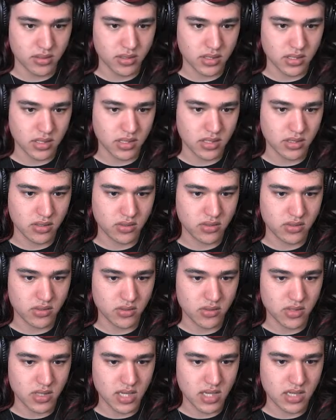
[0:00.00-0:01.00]
Did I not
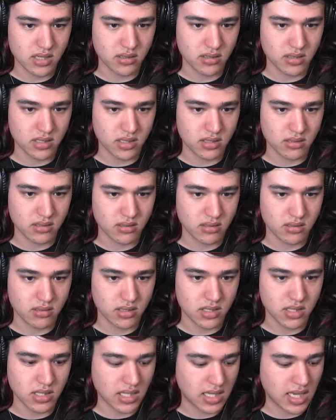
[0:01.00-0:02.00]
do that?
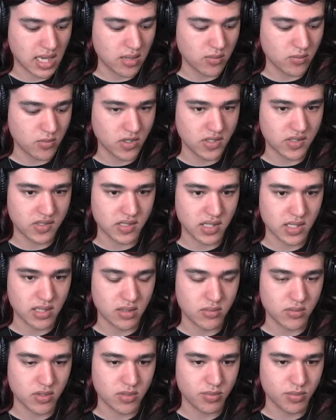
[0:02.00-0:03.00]
Did the game
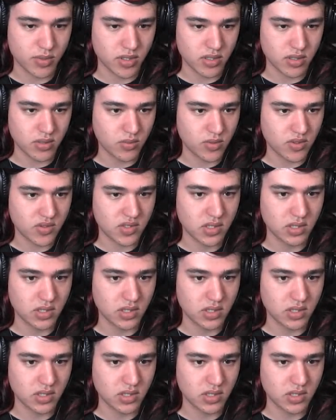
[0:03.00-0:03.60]
reset which button it was